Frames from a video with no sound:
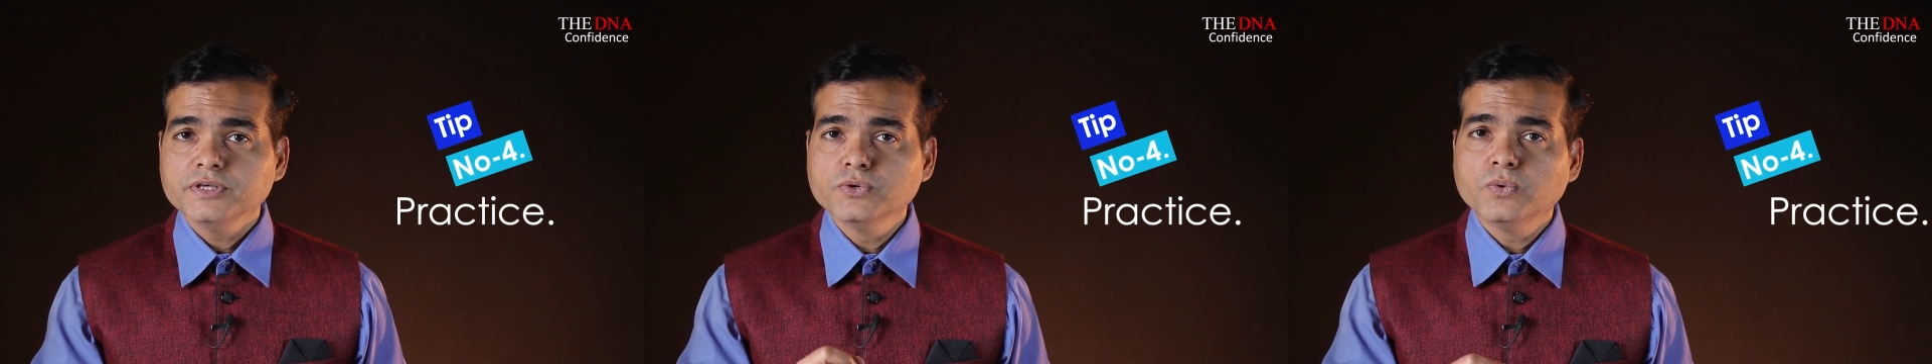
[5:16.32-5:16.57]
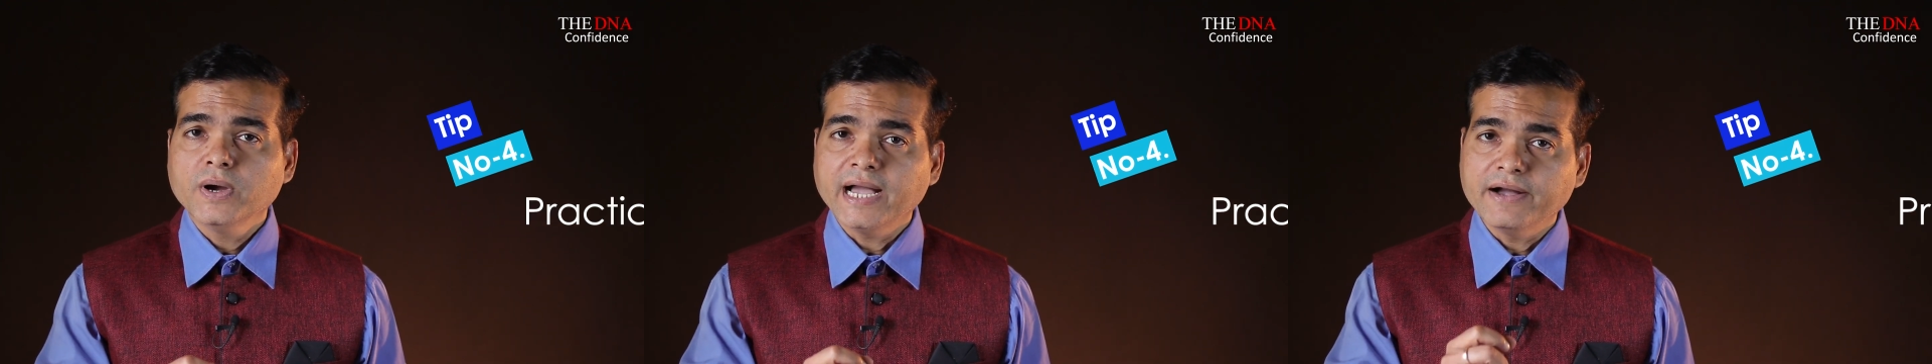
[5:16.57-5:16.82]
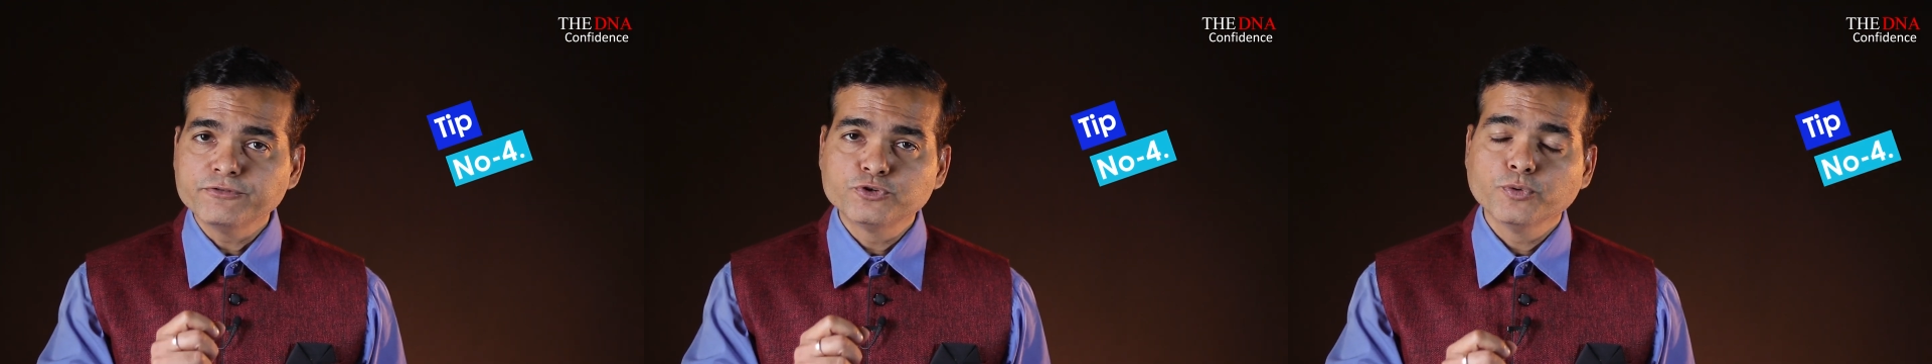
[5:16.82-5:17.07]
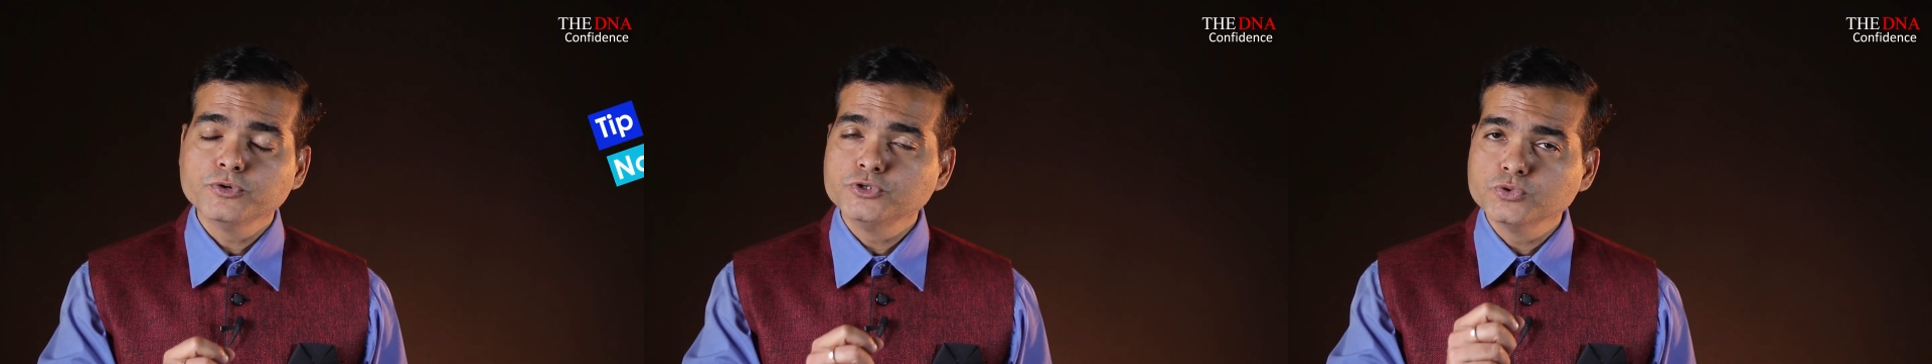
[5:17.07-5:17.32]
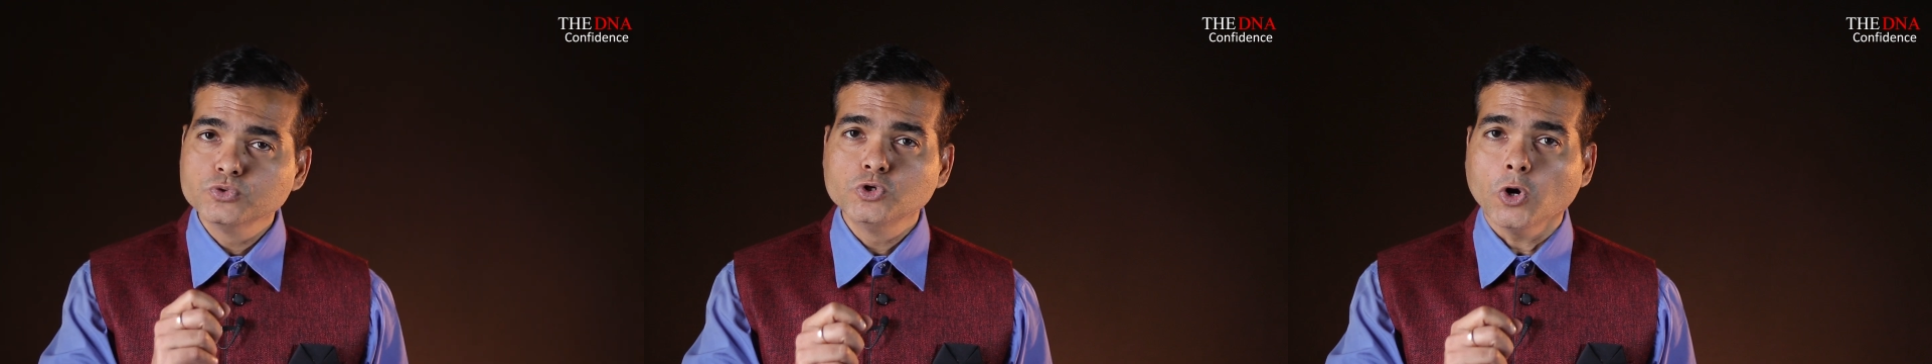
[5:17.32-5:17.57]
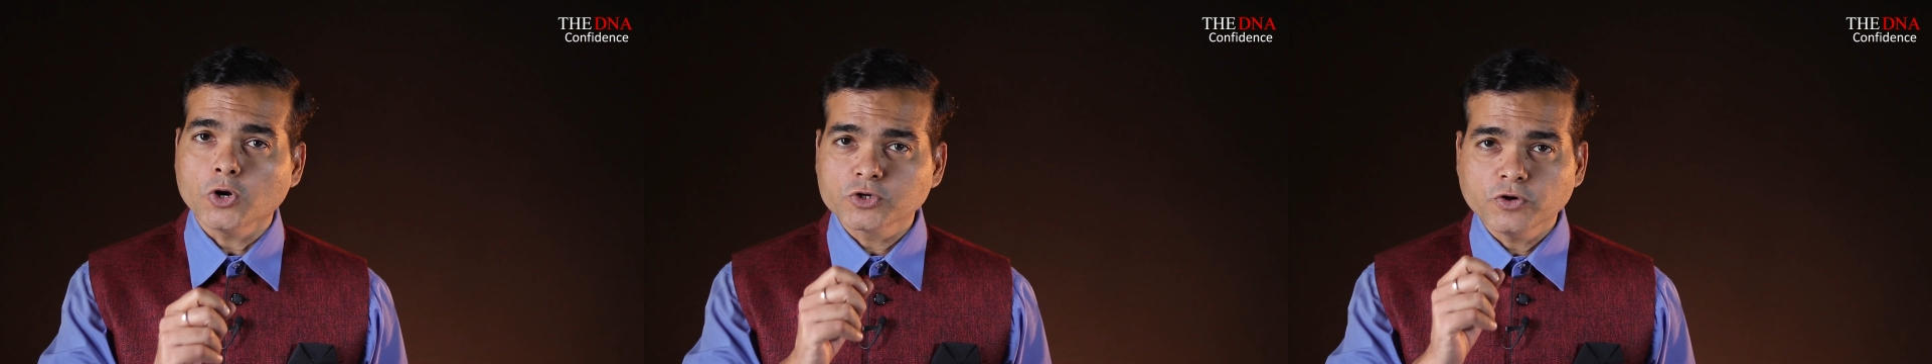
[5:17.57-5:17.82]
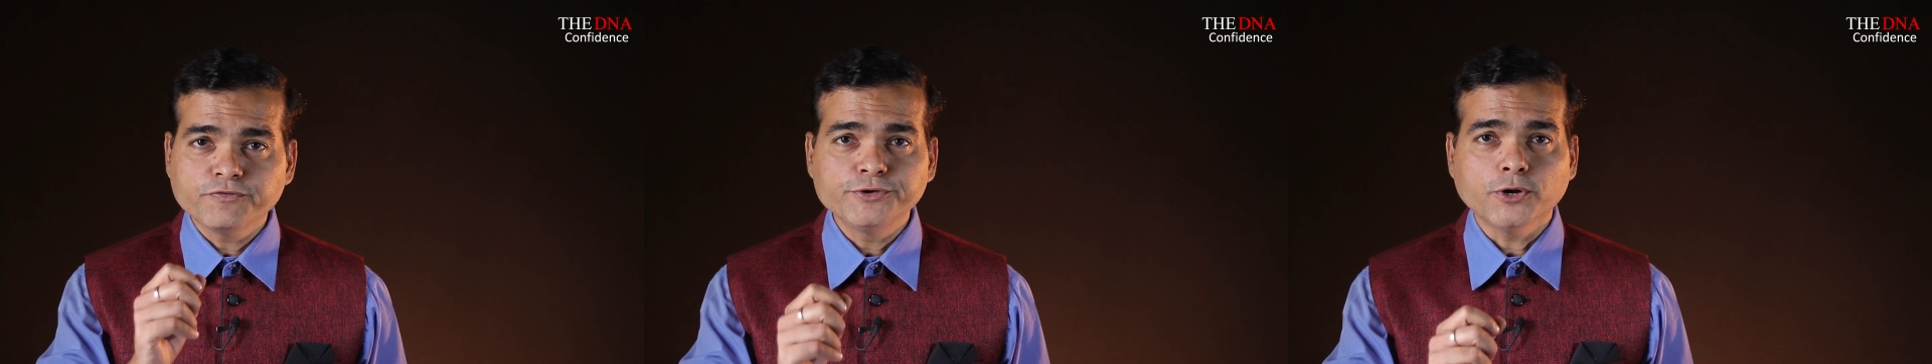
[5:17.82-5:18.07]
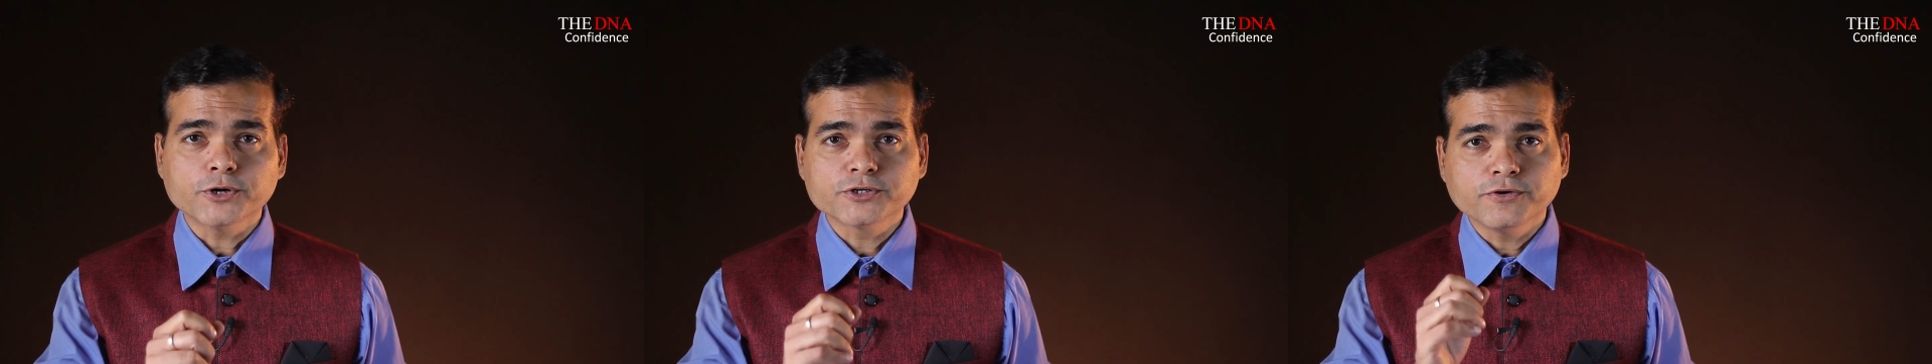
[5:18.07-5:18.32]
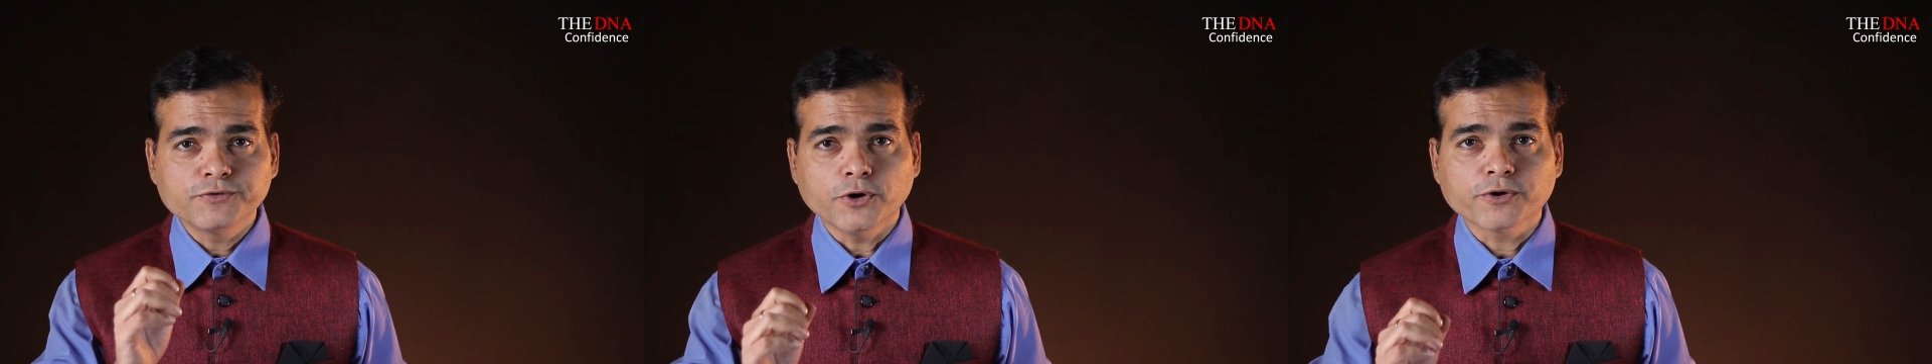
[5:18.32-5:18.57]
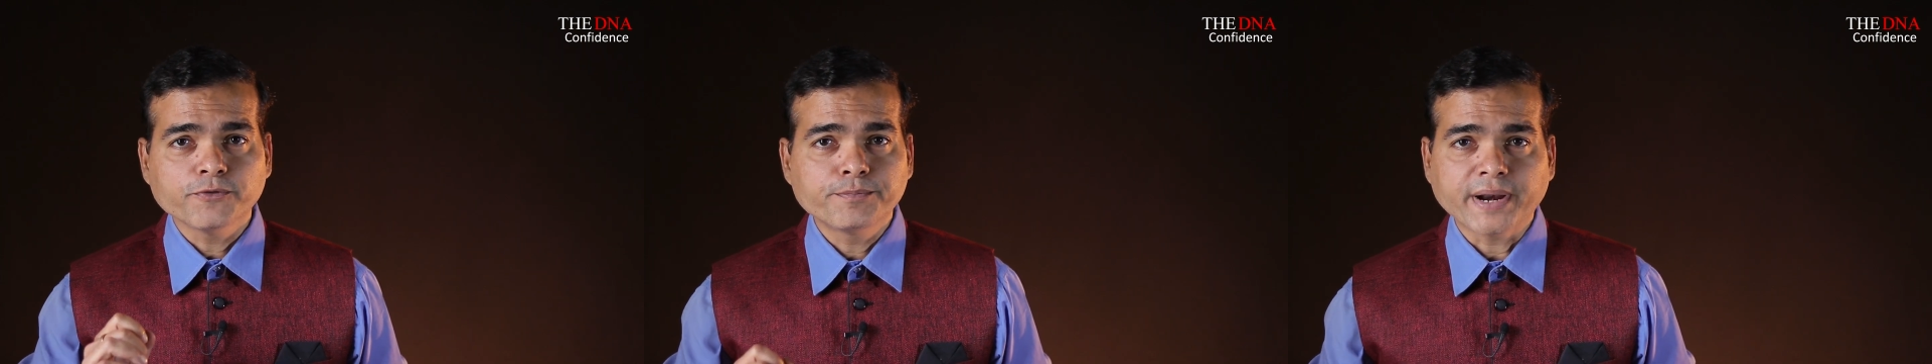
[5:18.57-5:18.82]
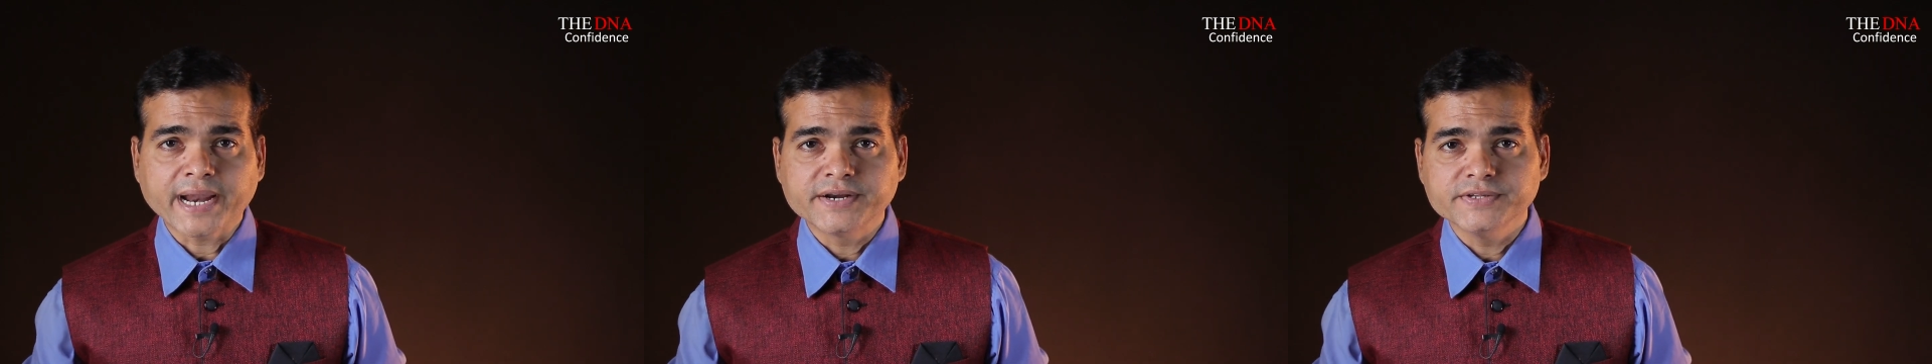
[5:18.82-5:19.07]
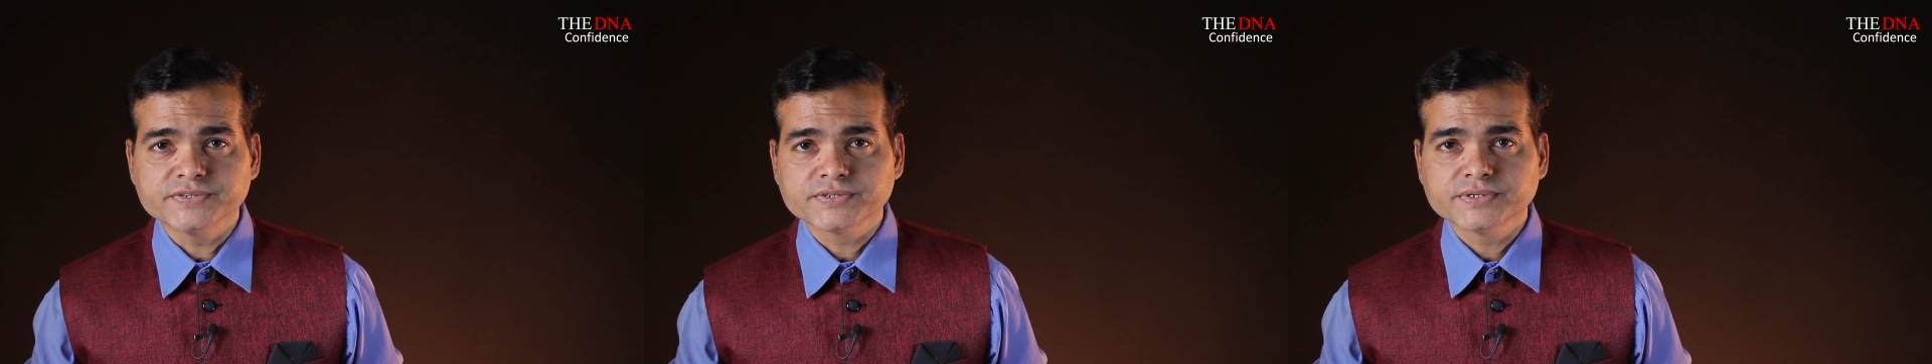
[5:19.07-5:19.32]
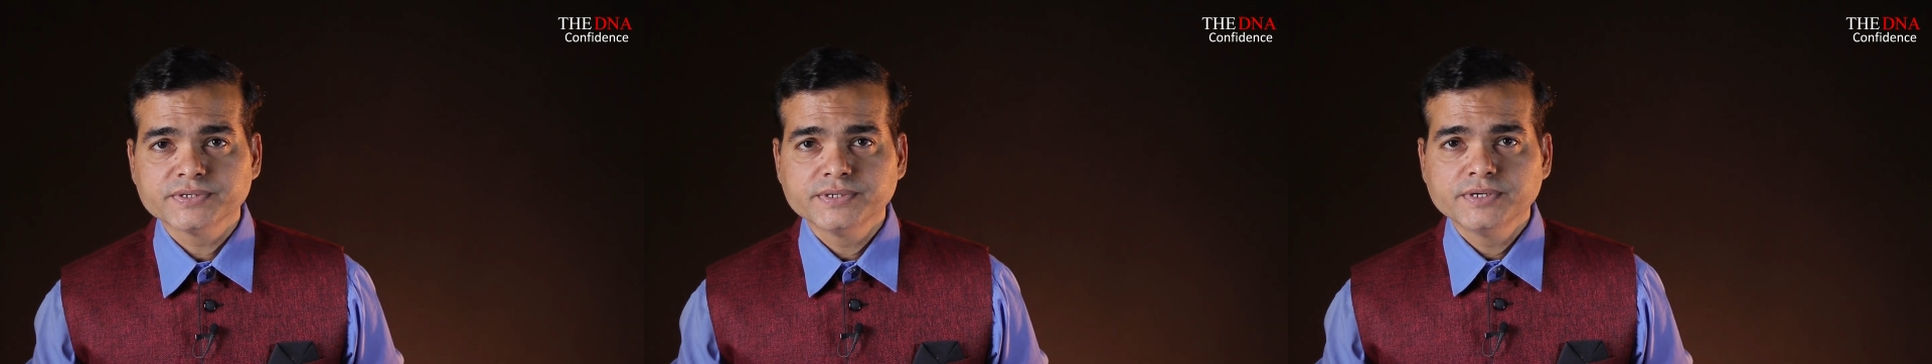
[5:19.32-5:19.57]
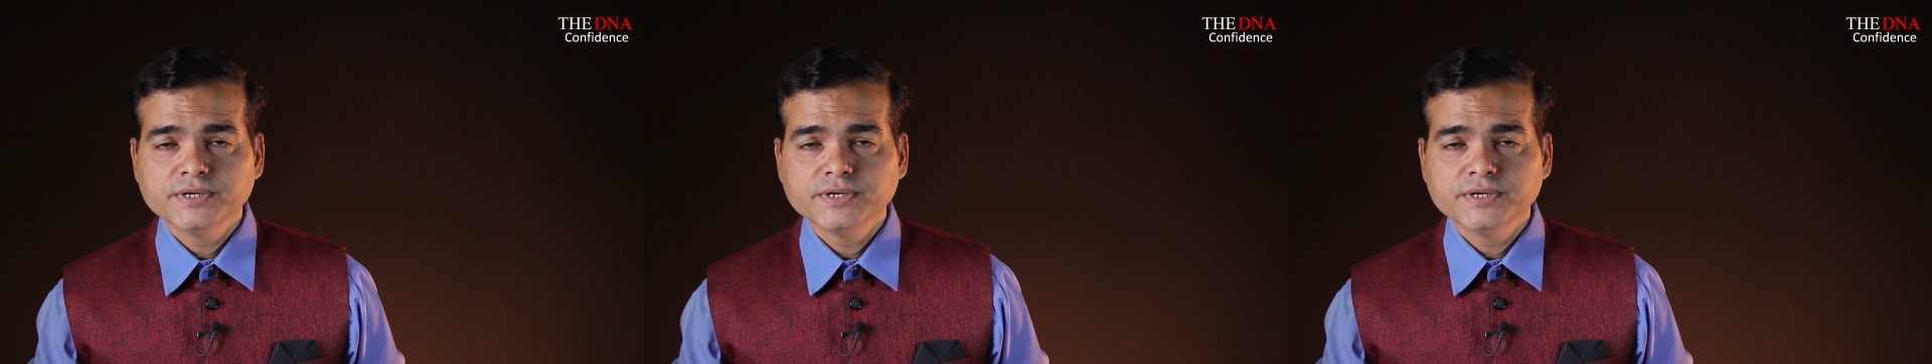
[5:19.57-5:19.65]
You have to do lot of, lot of, lot of practice.